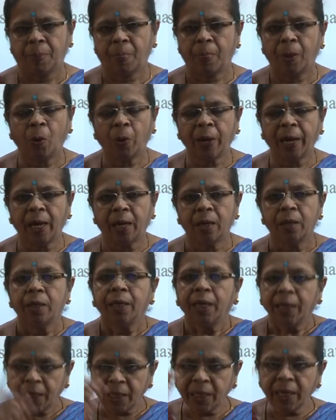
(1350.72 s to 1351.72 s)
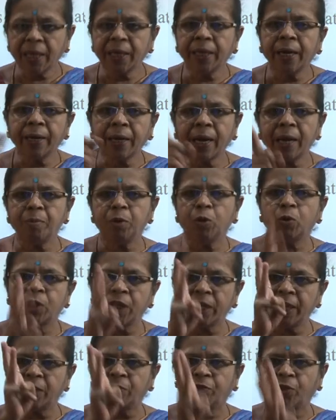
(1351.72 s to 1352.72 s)
Okay. In a year, I am
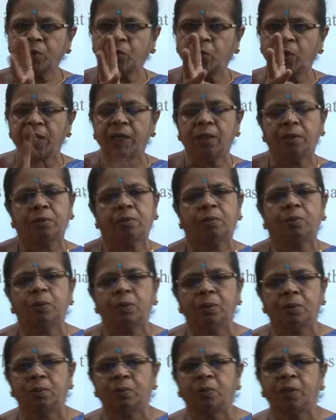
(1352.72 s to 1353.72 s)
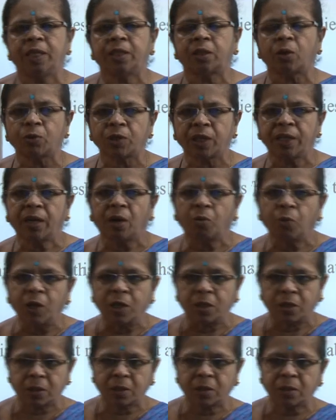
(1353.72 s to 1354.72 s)
using it for 3, 3000
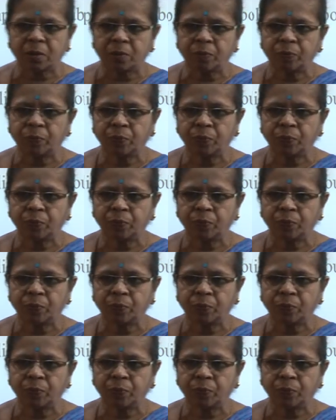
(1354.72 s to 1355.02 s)
hours.